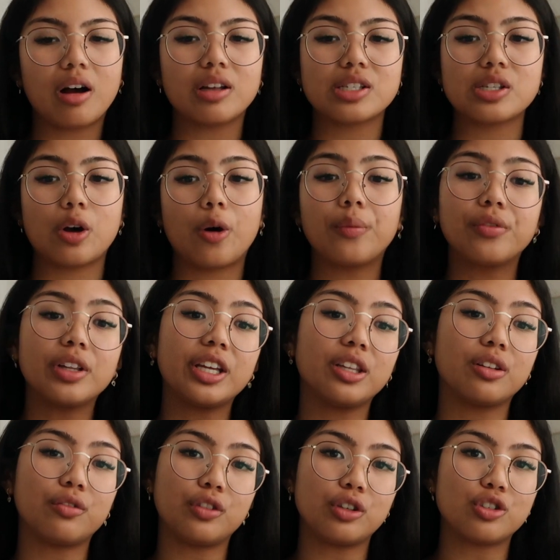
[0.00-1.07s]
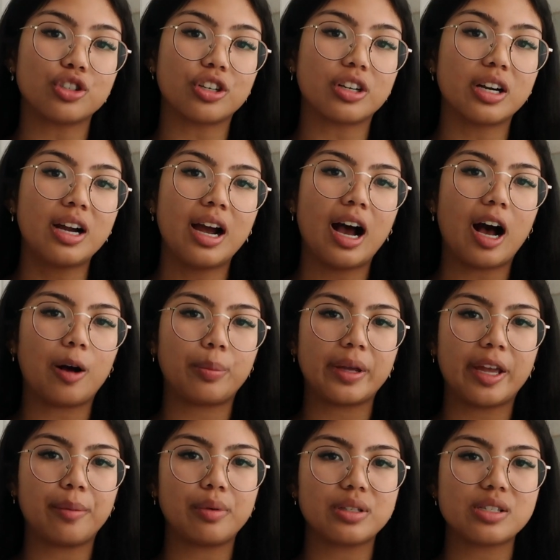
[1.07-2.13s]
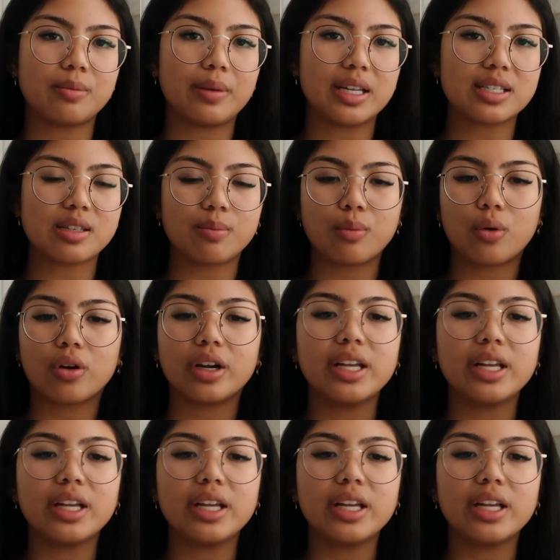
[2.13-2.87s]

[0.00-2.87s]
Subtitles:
Also, hopefully in the future, I'll be able to make some more